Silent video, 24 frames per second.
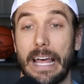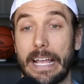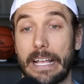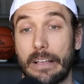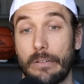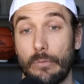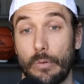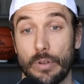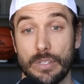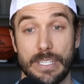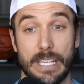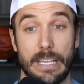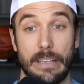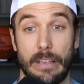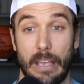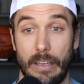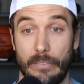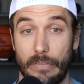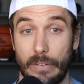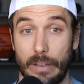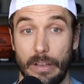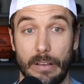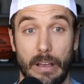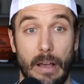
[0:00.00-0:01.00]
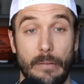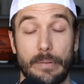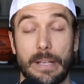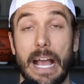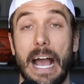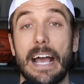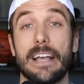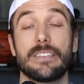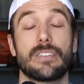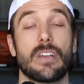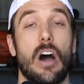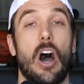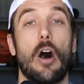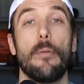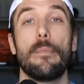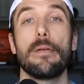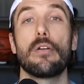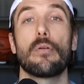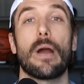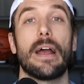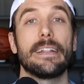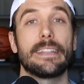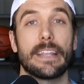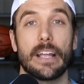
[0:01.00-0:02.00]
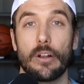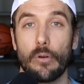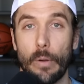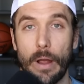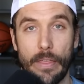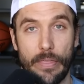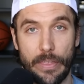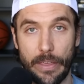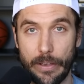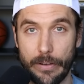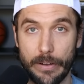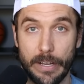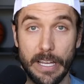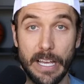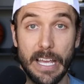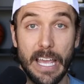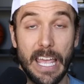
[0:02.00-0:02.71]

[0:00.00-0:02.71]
We'll see. Guys, I'll be right there with you.